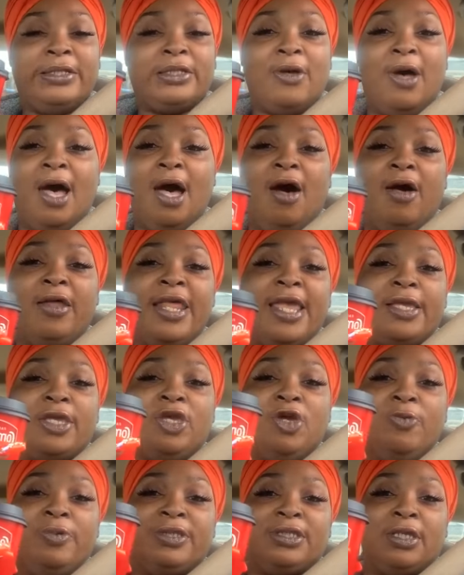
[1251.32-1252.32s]
So all that
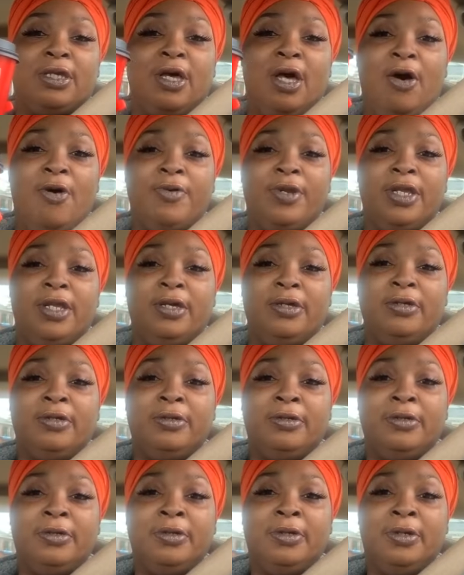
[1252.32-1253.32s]
cubic zirconia
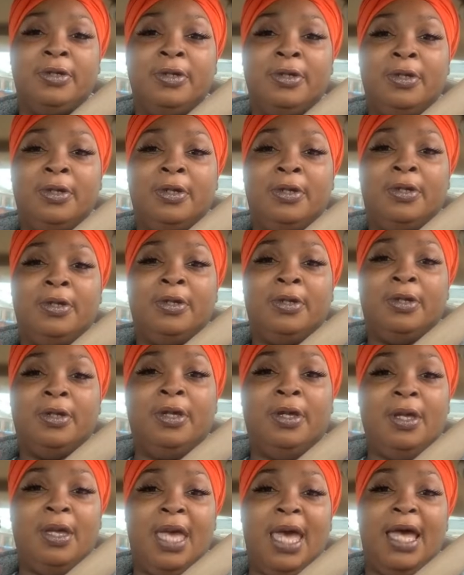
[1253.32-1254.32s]

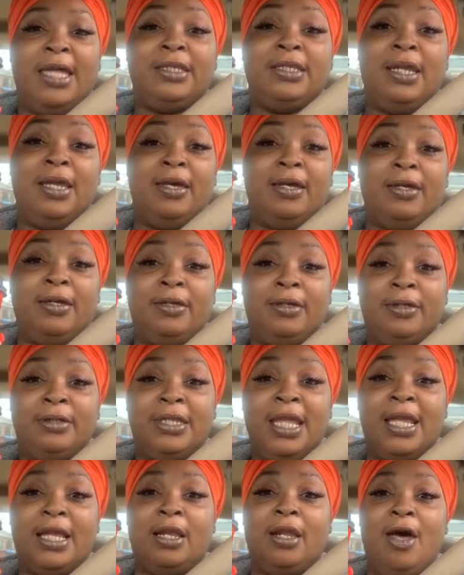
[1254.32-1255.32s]
out there,
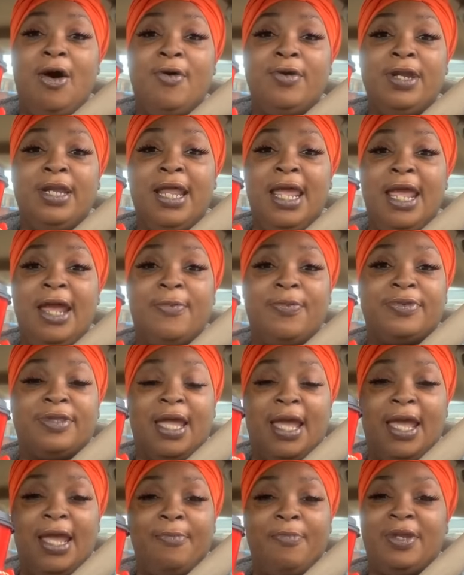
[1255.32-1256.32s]
they cloning
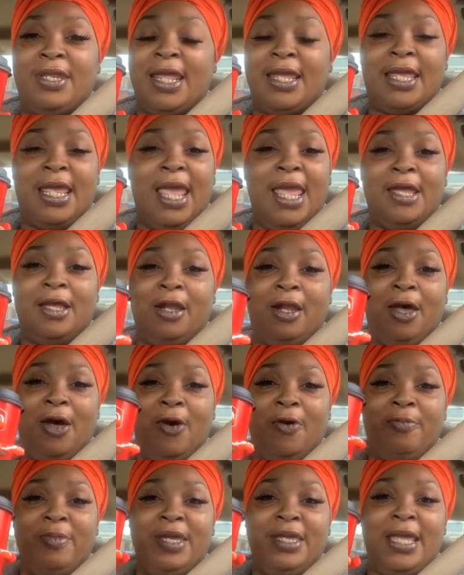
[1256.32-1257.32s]
everything, but they can't
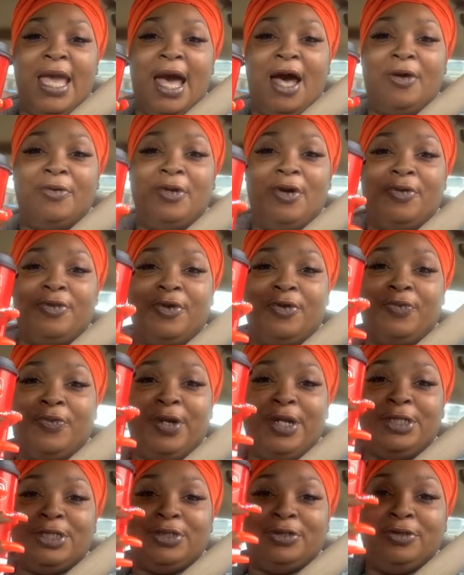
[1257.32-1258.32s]
clone me. Y'all know the
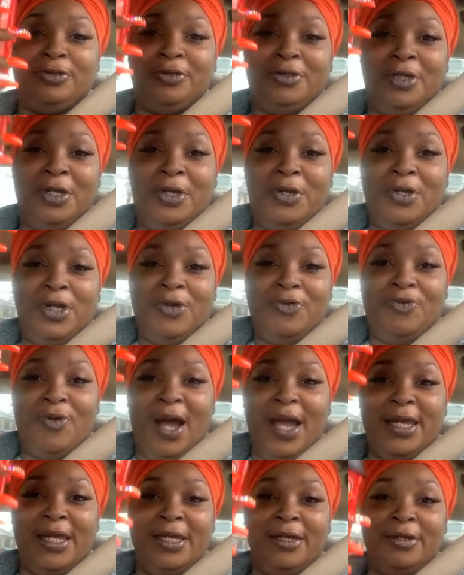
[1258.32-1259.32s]
original
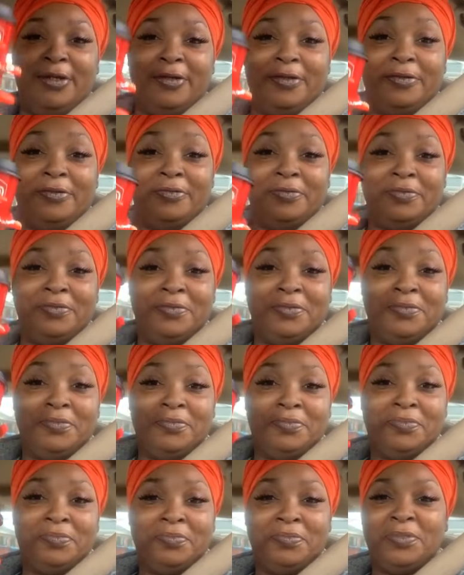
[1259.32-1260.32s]
right here.
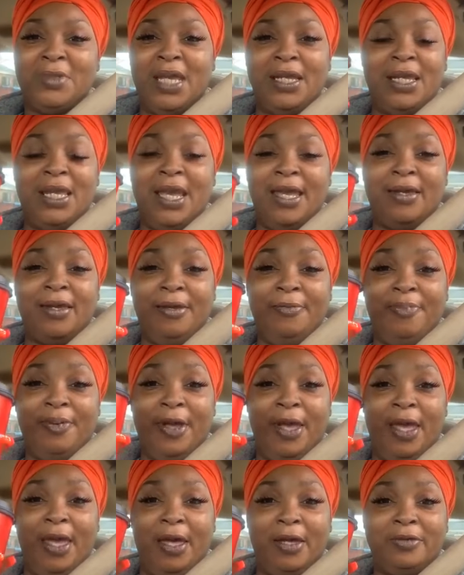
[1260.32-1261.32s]
That can't
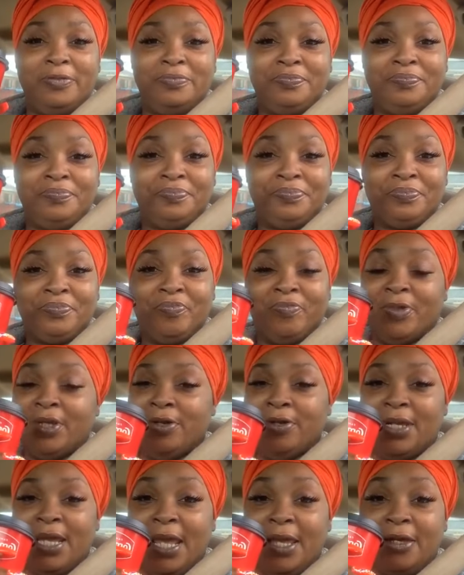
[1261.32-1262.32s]
compare.
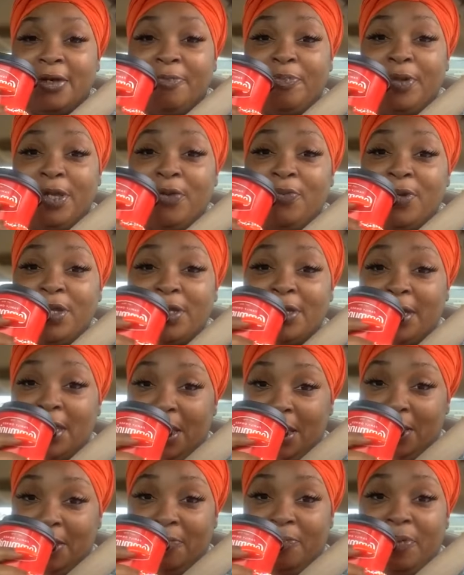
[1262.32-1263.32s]
You can't compete with, you
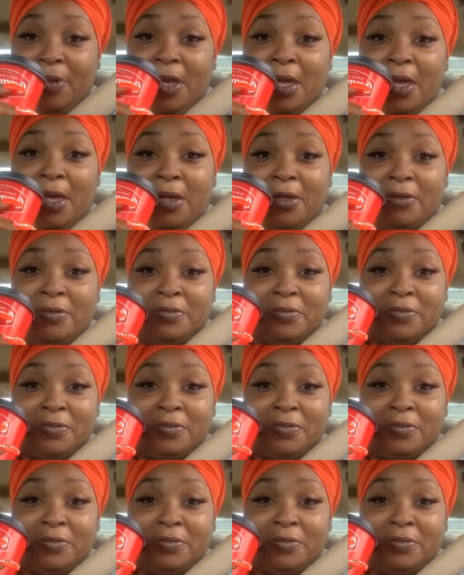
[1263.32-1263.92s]
can't compare.